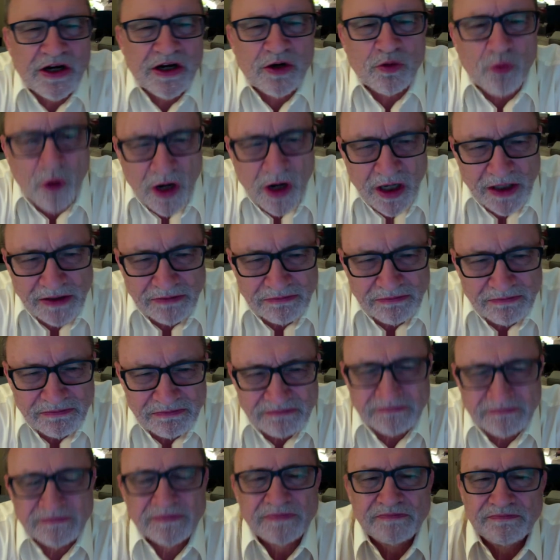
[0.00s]
one.
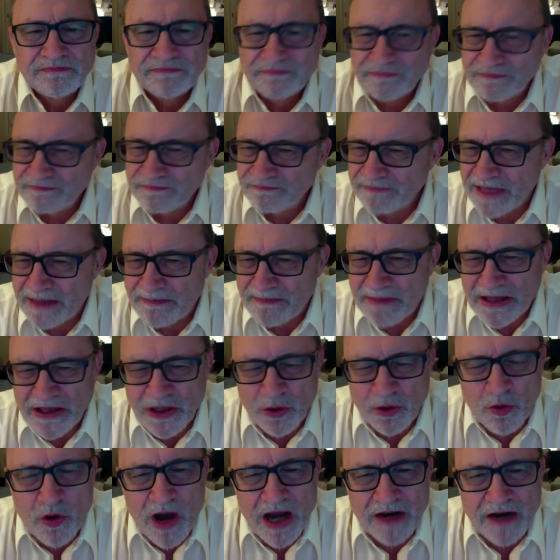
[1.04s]
They met the
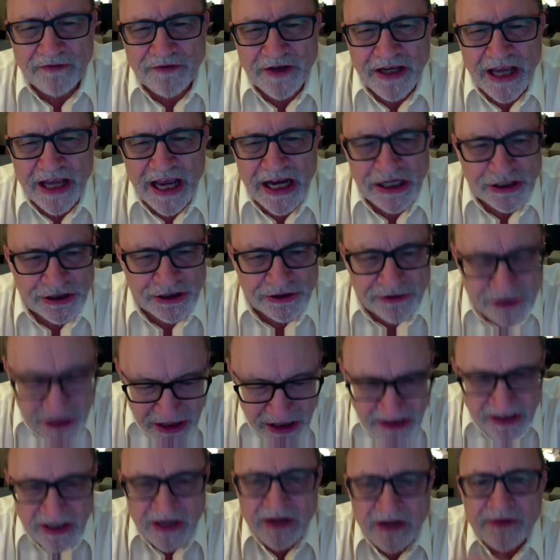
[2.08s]
qualifications.
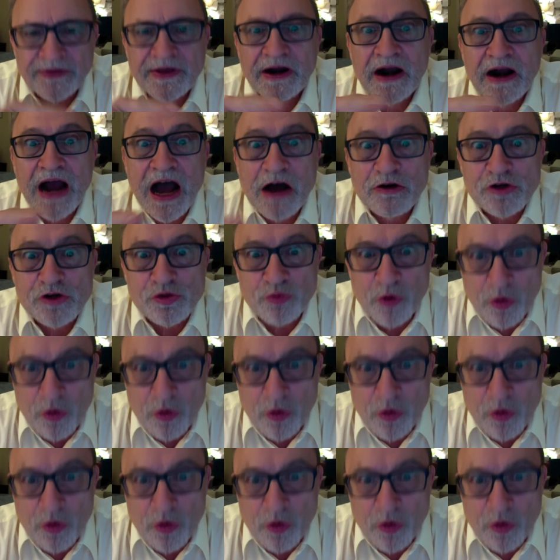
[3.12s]
Their house were